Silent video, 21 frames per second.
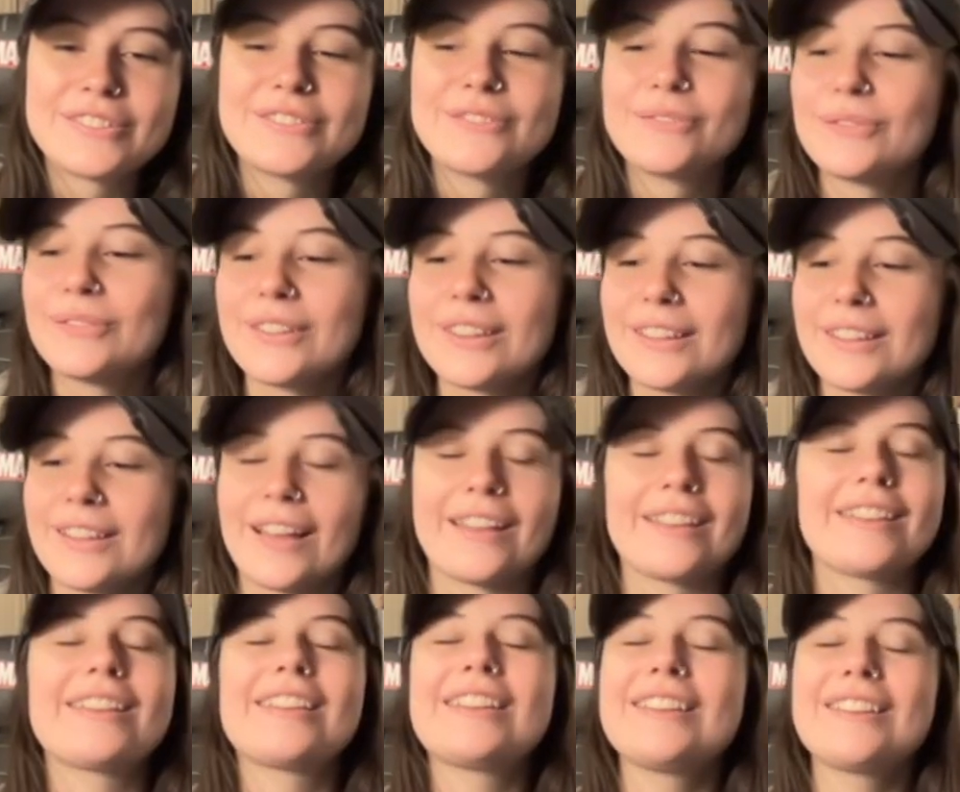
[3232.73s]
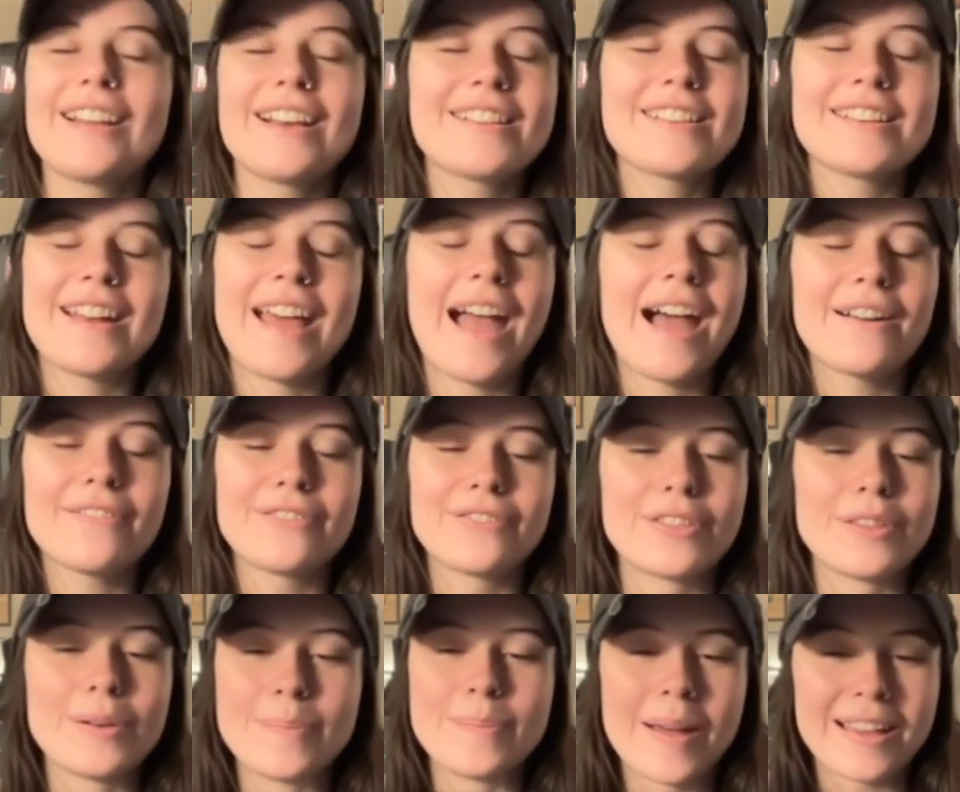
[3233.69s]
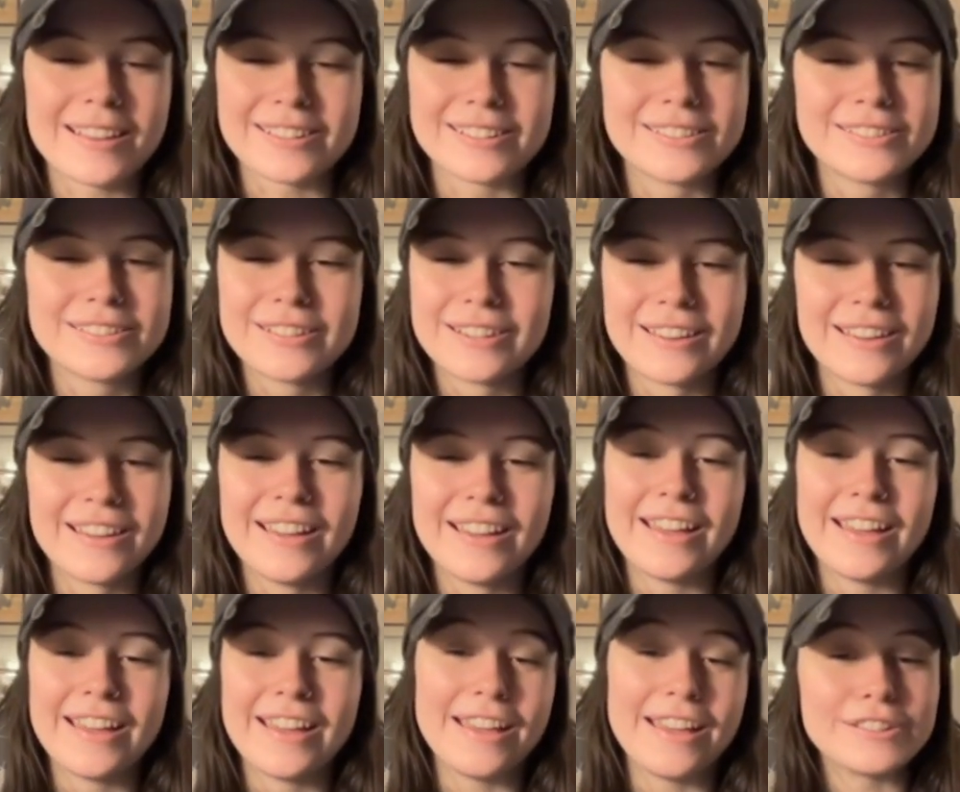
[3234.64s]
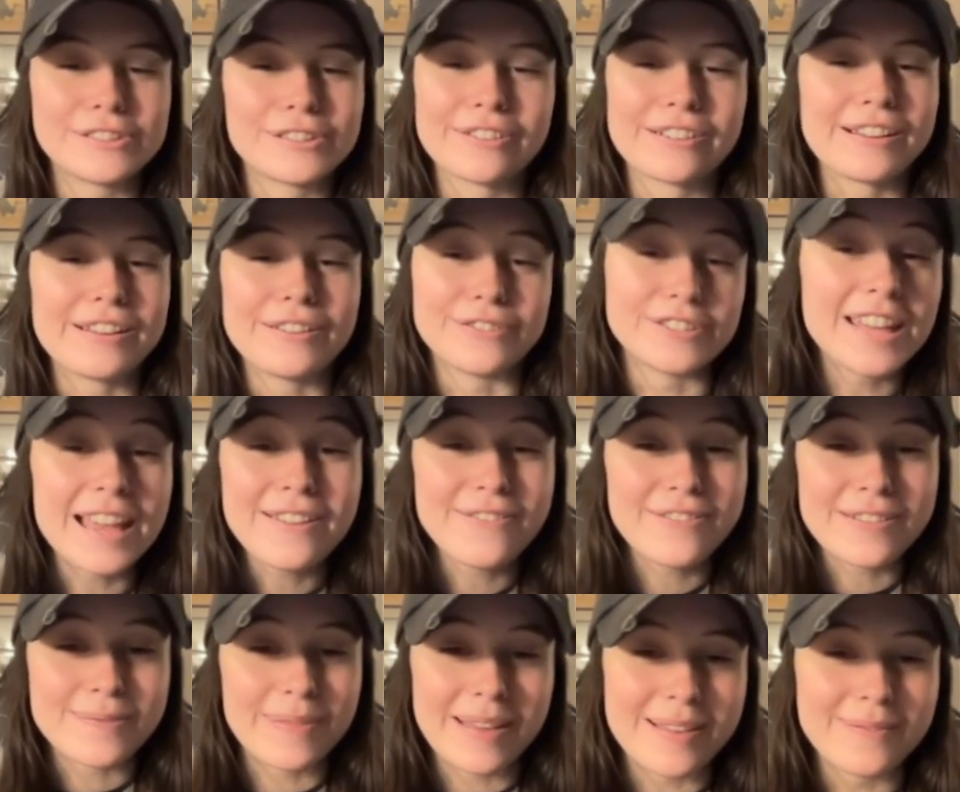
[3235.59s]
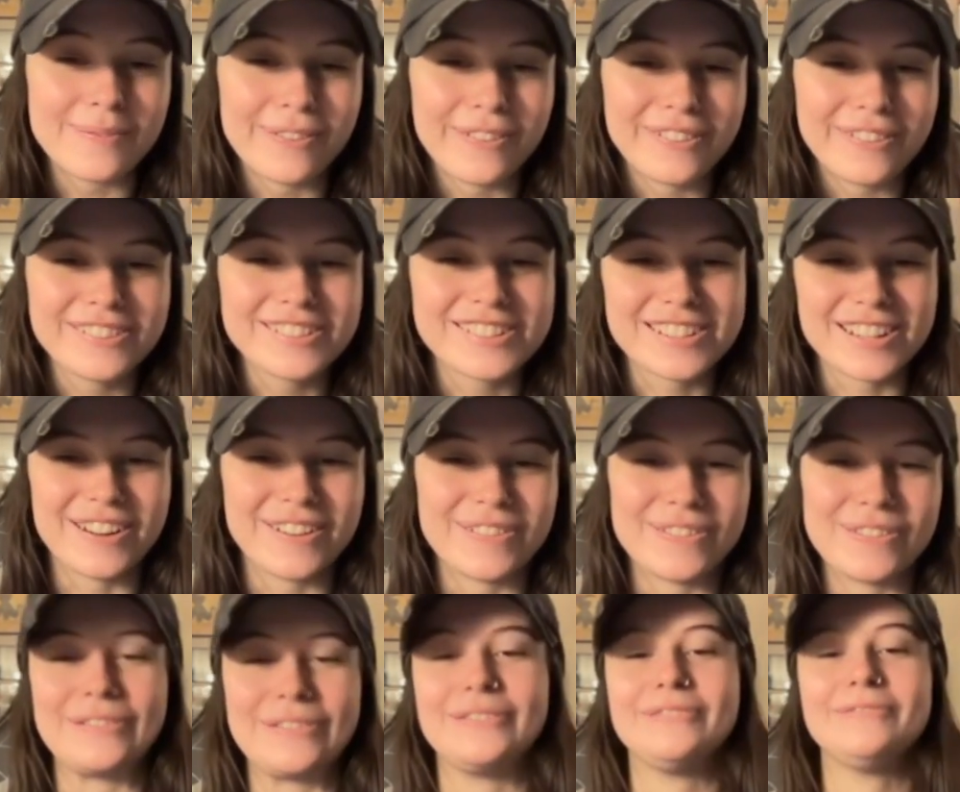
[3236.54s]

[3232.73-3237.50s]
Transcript: he doesn't have the best history of saving people. So